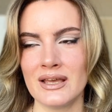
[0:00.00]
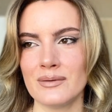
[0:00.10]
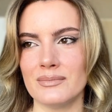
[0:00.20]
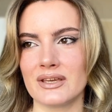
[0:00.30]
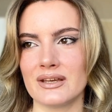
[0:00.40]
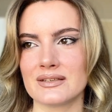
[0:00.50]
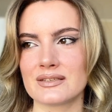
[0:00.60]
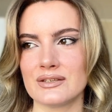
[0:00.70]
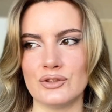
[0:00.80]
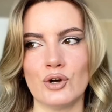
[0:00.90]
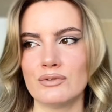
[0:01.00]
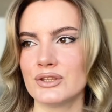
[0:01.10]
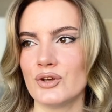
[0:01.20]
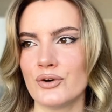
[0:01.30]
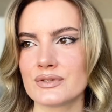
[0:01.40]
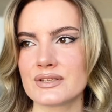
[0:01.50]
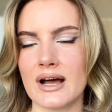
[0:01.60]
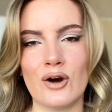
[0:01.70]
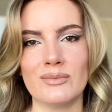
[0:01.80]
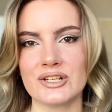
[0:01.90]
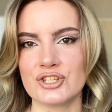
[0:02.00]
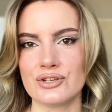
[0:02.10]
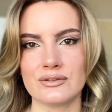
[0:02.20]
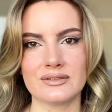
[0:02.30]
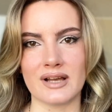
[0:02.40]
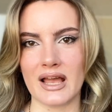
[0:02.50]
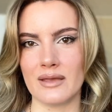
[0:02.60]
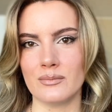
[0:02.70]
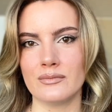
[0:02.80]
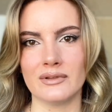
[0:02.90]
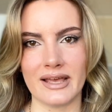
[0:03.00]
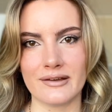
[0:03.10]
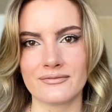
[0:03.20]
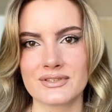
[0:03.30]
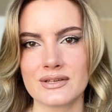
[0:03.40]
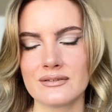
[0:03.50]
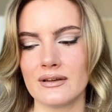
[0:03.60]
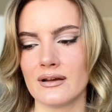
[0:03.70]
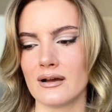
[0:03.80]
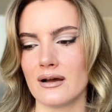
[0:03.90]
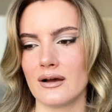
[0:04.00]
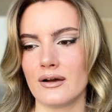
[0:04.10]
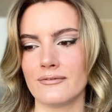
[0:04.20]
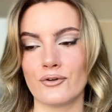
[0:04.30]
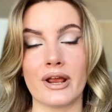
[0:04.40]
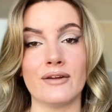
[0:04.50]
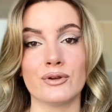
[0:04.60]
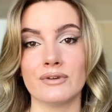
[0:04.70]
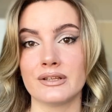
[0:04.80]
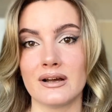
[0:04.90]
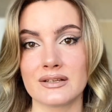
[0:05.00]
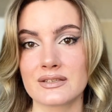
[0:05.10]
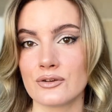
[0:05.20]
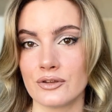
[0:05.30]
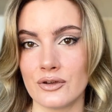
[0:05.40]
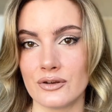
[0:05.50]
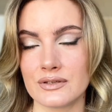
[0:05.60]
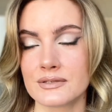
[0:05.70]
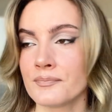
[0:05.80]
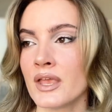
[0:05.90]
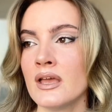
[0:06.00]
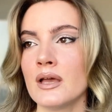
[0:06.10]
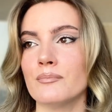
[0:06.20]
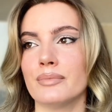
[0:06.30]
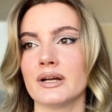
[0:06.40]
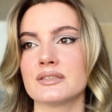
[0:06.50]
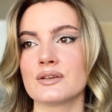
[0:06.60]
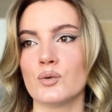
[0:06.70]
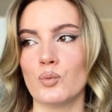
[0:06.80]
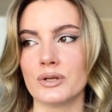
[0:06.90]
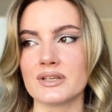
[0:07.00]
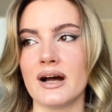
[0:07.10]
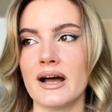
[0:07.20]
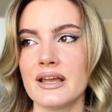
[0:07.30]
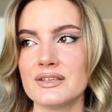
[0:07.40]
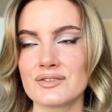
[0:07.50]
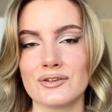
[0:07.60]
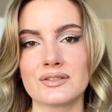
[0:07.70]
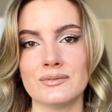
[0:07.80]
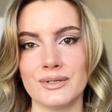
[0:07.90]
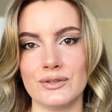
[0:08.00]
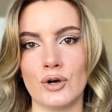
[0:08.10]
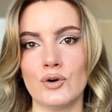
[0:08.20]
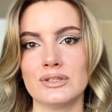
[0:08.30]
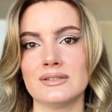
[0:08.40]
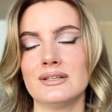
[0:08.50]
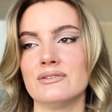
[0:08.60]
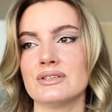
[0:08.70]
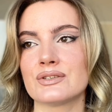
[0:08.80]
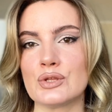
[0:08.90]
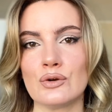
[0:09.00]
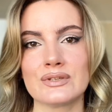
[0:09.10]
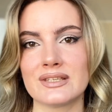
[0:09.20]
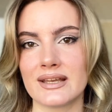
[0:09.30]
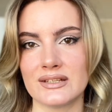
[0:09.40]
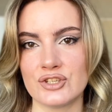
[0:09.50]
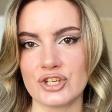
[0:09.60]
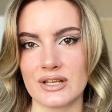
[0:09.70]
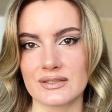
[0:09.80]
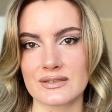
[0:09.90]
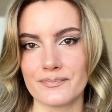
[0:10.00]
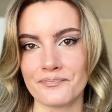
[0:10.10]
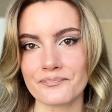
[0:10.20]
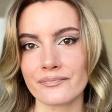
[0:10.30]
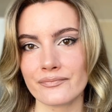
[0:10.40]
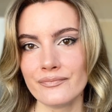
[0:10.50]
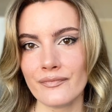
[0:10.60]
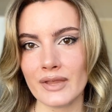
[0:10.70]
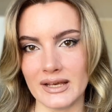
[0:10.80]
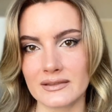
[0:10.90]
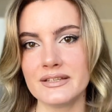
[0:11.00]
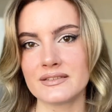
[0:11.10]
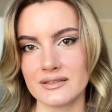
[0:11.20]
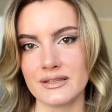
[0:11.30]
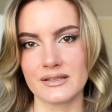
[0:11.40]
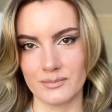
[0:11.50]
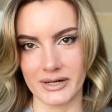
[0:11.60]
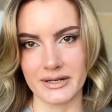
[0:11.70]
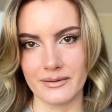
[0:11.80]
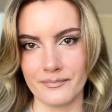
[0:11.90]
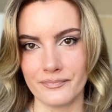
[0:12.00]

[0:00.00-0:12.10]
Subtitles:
Because no one knows how much time left for everyone else on earth. But what I certainly know, that there is no second chance, at least in this body.